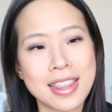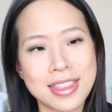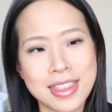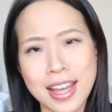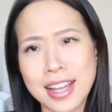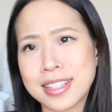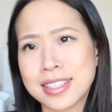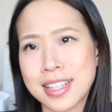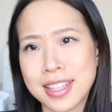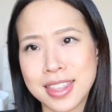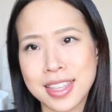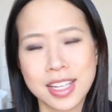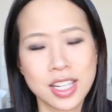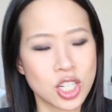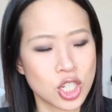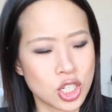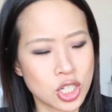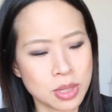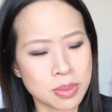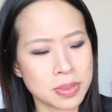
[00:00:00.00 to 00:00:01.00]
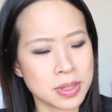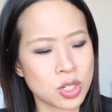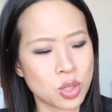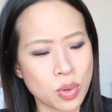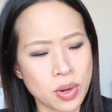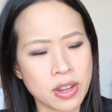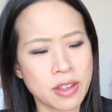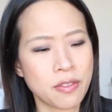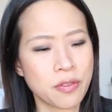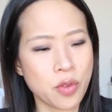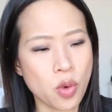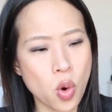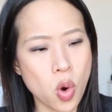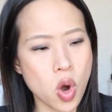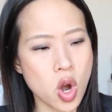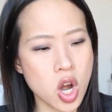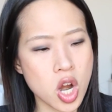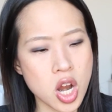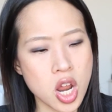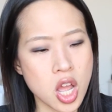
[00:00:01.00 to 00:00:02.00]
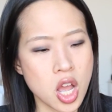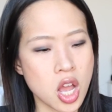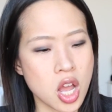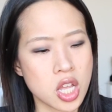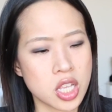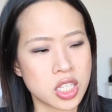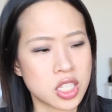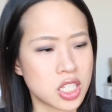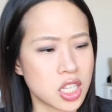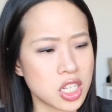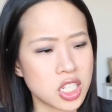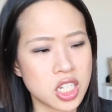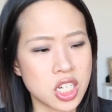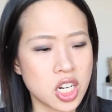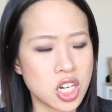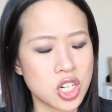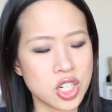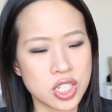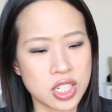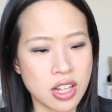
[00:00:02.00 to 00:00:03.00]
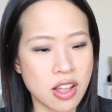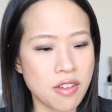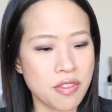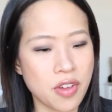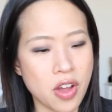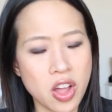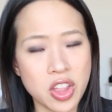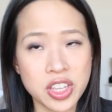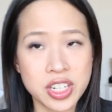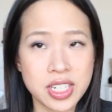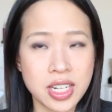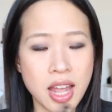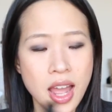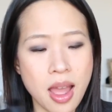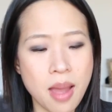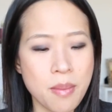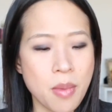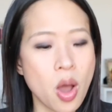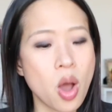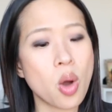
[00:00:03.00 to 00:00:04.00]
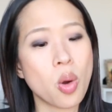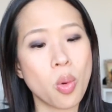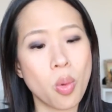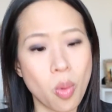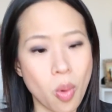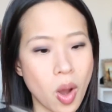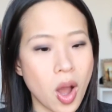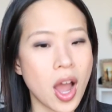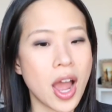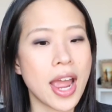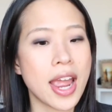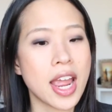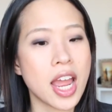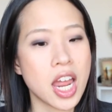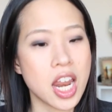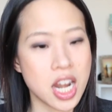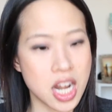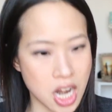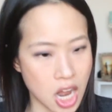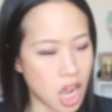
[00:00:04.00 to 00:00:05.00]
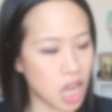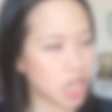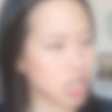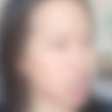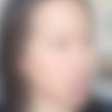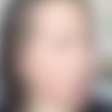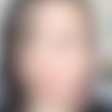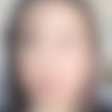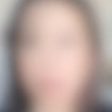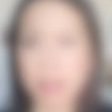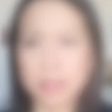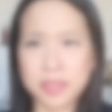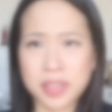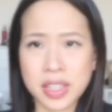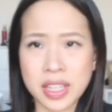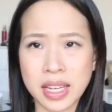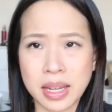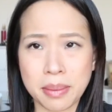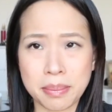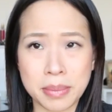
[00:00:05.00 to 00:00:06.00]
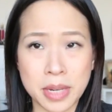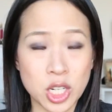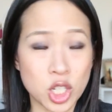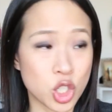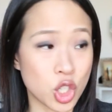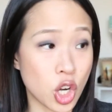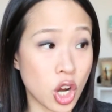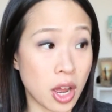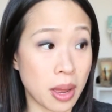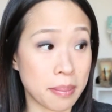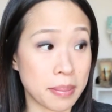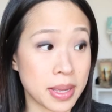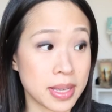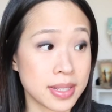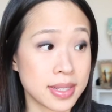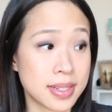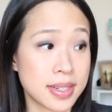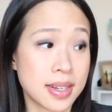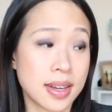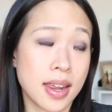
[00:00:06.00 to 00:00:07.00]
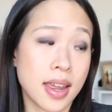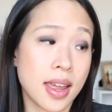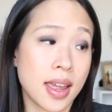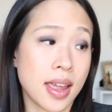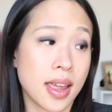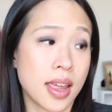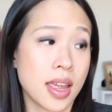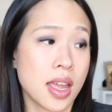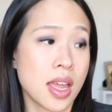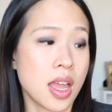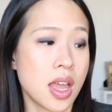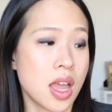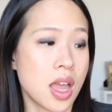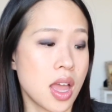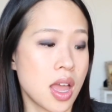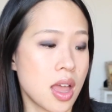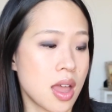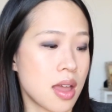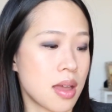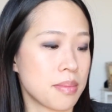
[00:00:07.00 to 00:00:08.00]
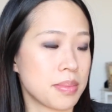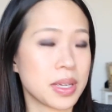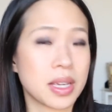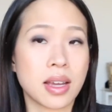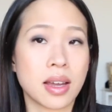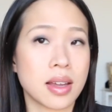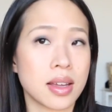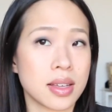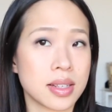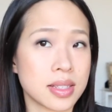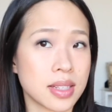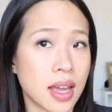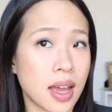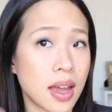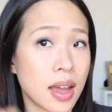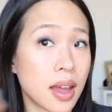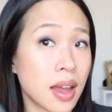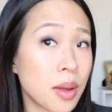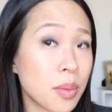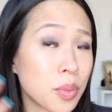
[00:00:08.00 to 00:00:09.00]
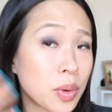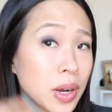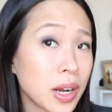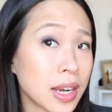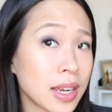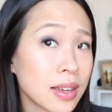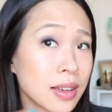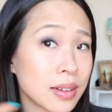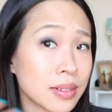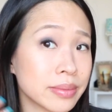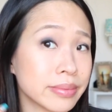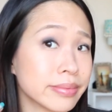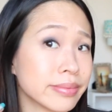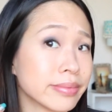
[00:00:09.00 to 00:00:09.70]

That's the thing gymba24 says to herself all the time, why not? I feel like a major hot mess today because I'm wearing